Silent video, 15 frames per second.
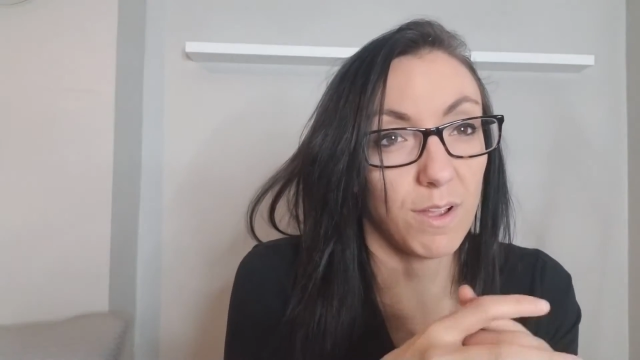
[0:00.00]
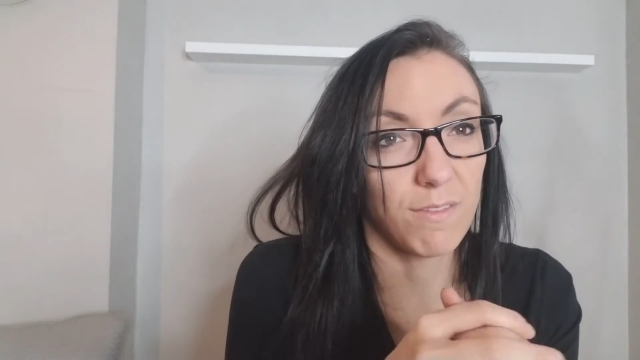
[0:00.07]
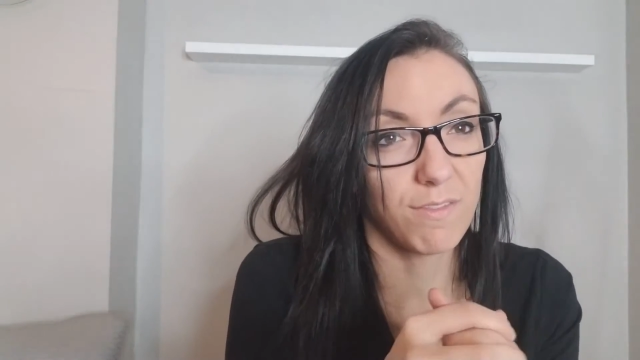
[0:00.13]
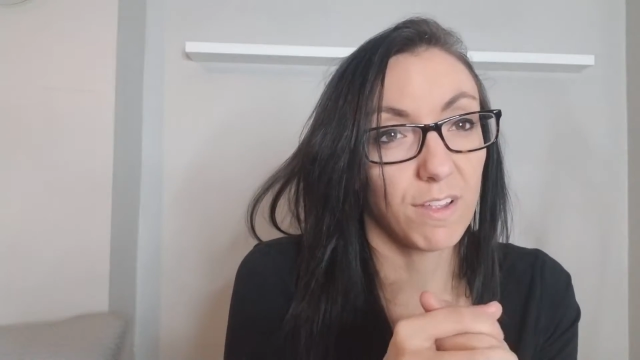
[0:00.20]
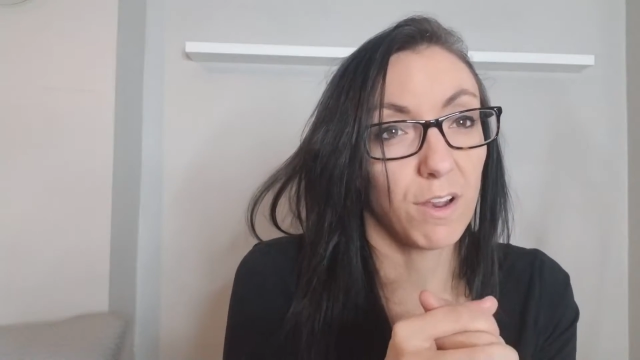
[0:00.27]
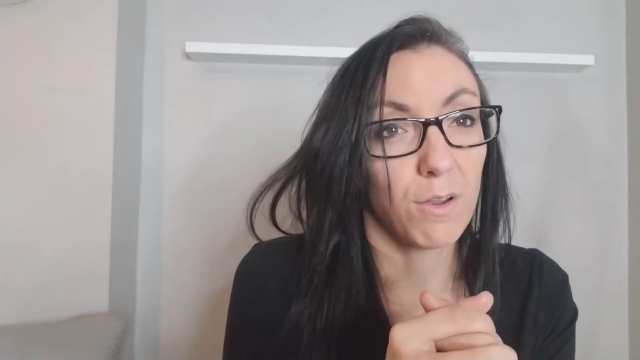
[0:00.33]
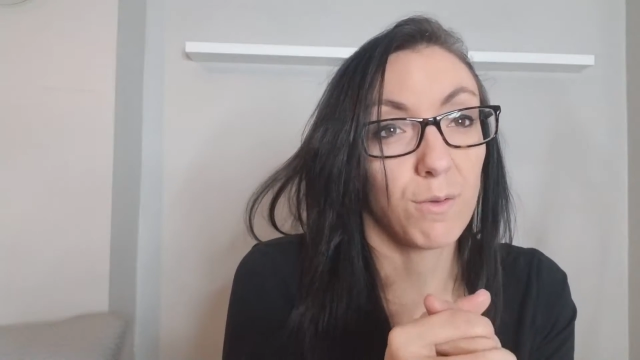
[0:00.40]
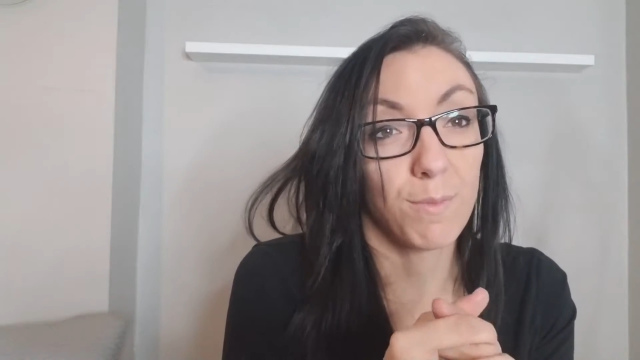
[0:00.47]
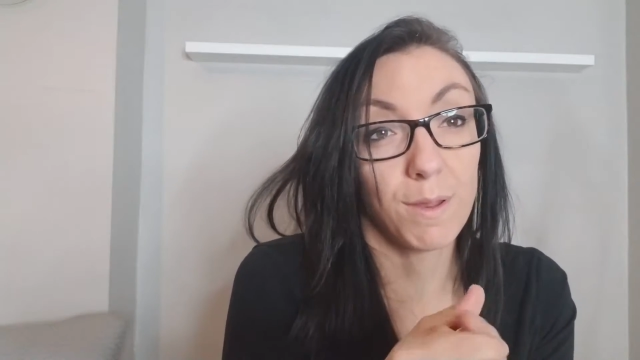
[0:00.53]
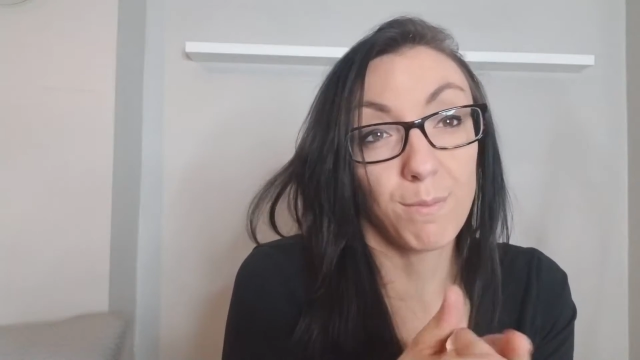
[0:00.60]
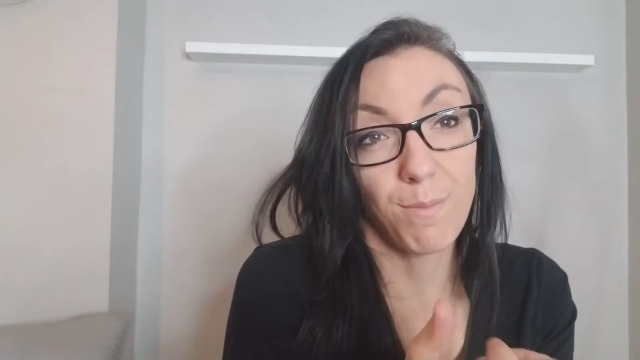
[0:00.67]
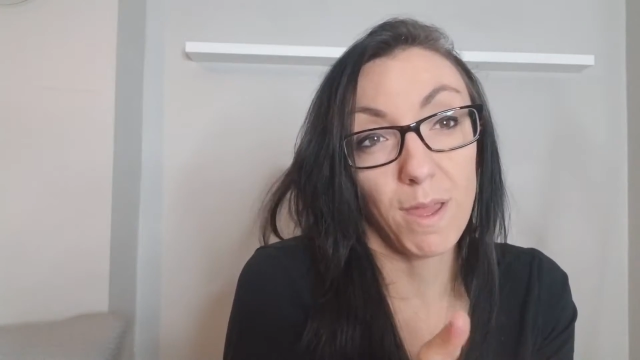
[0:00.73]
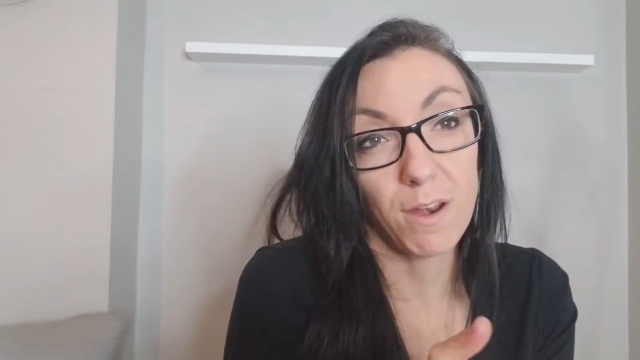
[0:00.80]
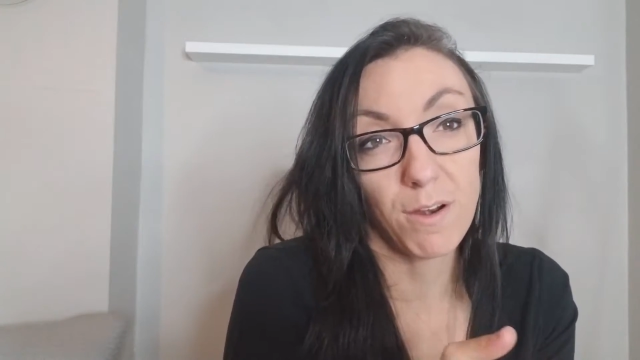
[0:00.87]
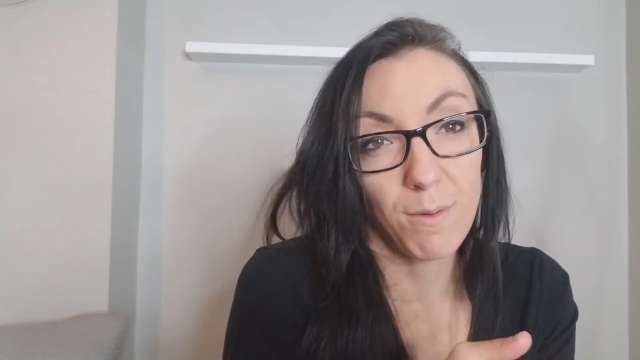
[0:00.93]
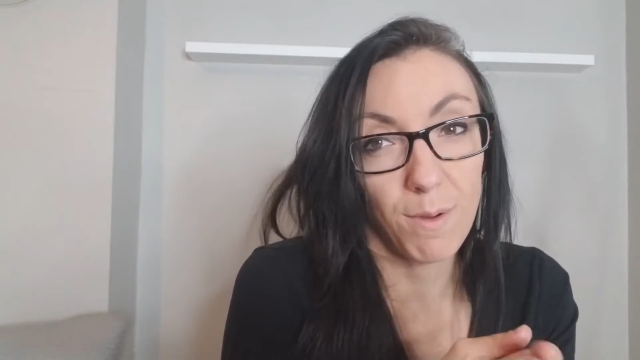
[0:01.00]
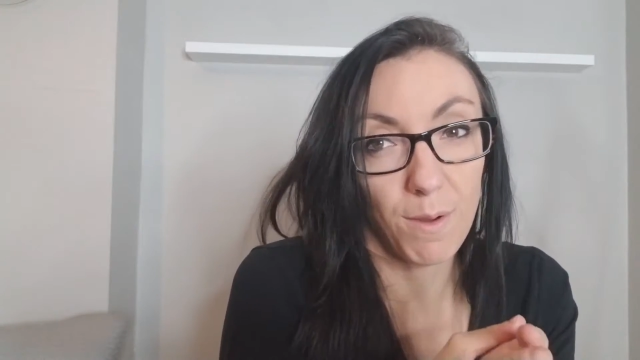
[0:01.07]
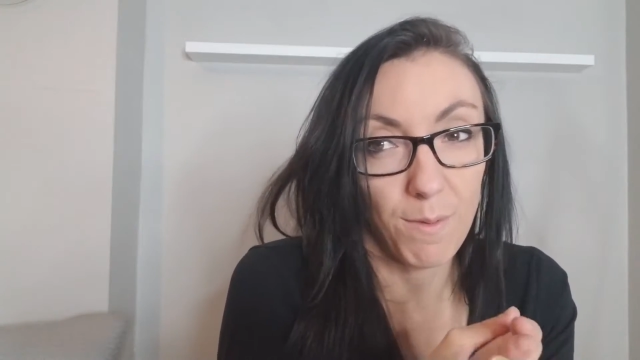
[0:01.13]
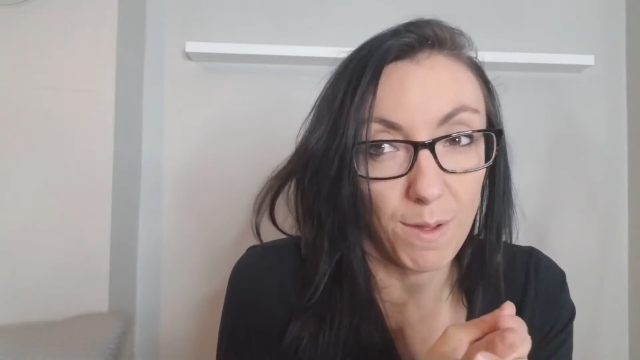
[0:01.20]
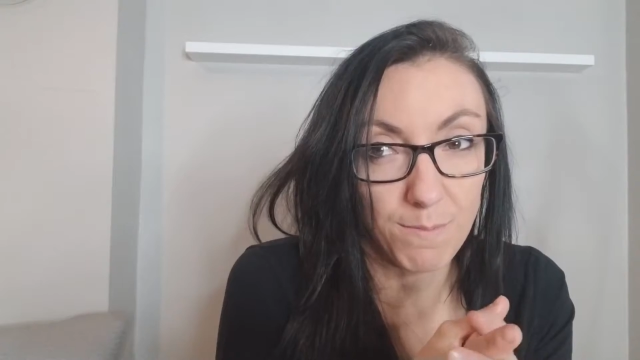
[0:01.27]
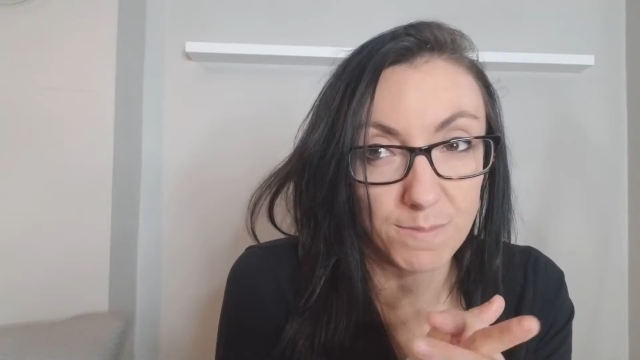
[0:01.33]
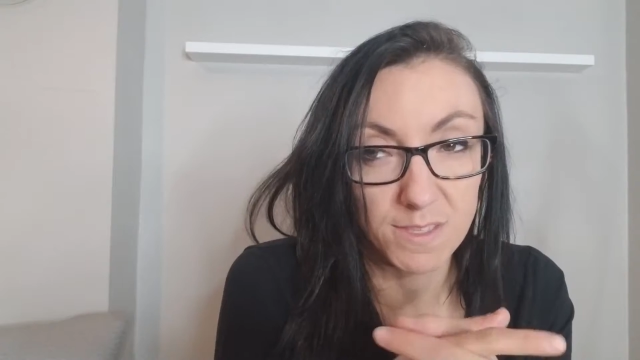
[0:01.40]
I feel a little bit better
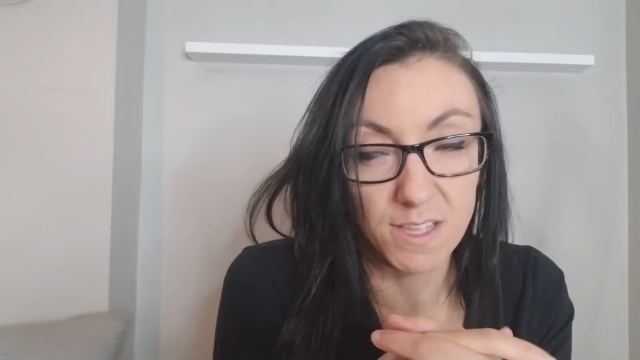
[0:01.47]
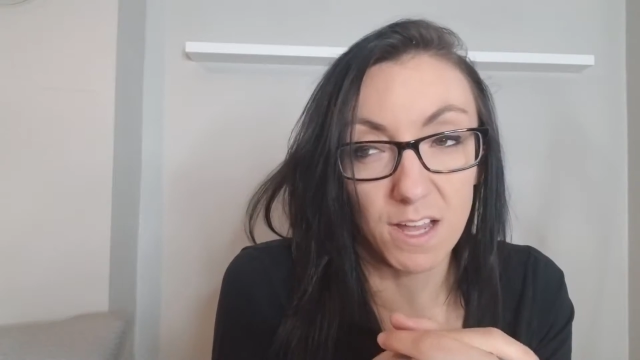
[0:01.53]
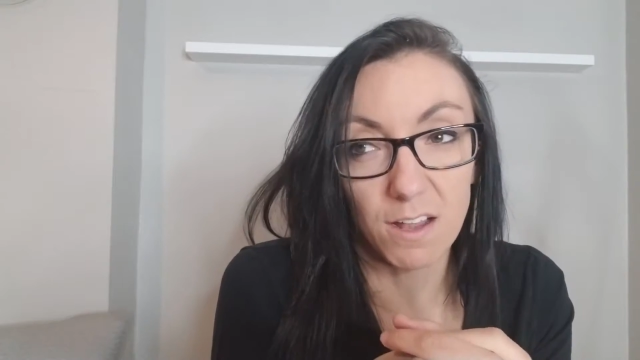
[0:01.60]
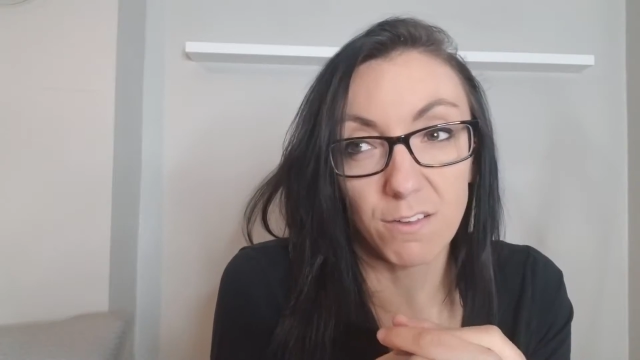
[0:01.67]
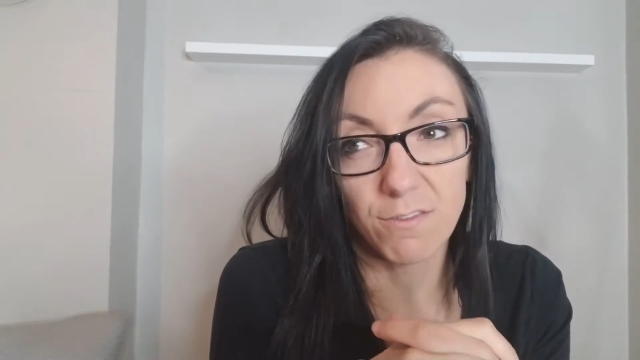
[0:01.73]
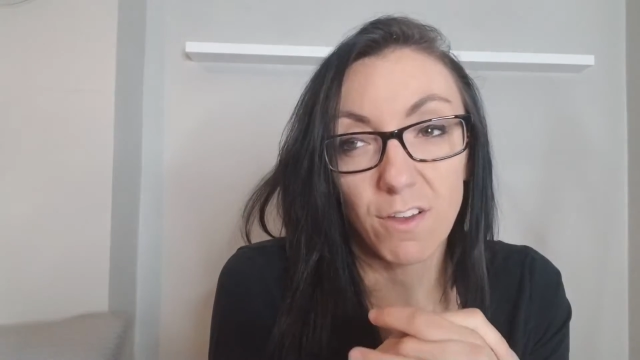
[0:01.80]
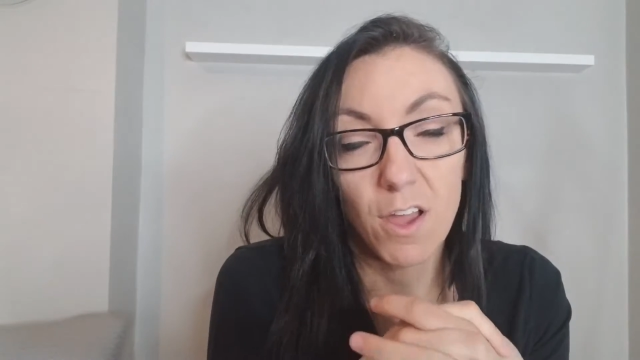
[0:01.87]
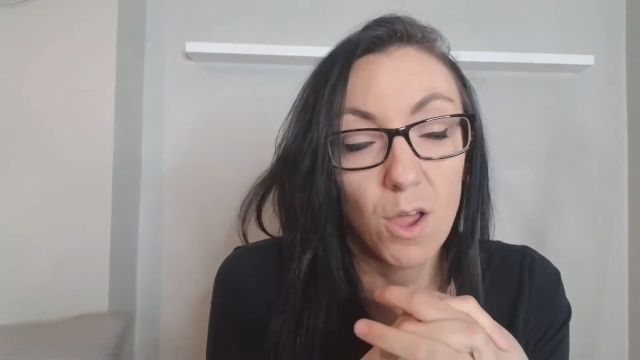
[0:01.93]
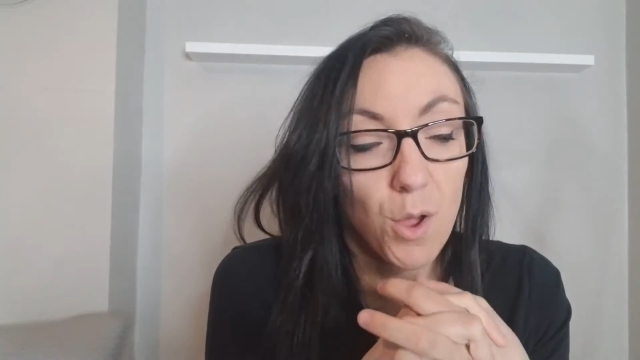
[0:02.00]
about myself.